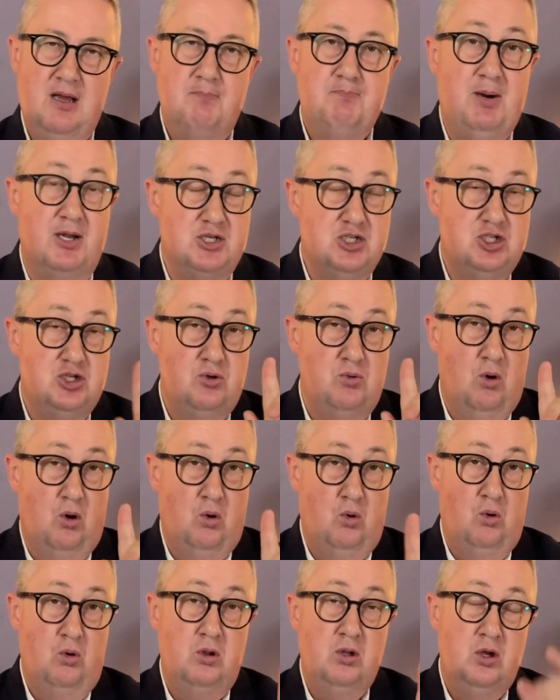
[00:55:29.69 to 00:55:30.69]
But to
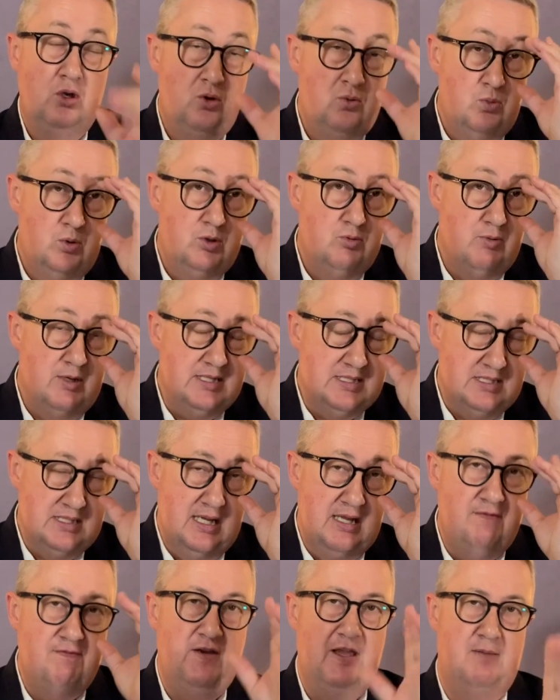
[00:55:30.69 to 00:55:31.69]
all who would
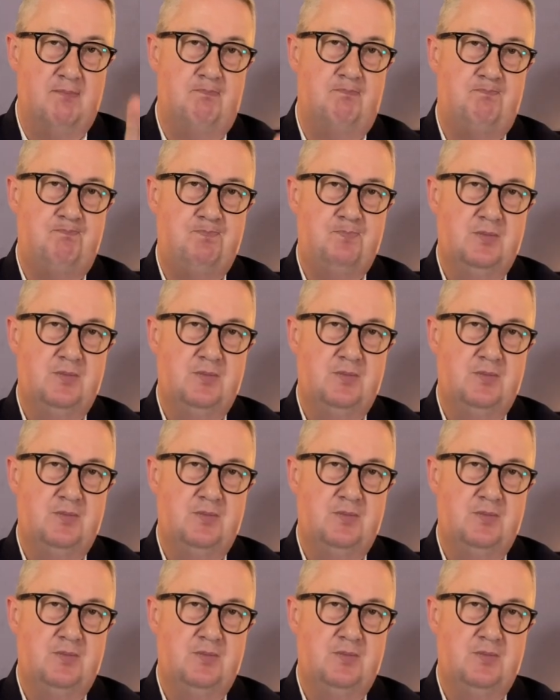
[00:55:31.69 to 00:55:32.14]
receive him,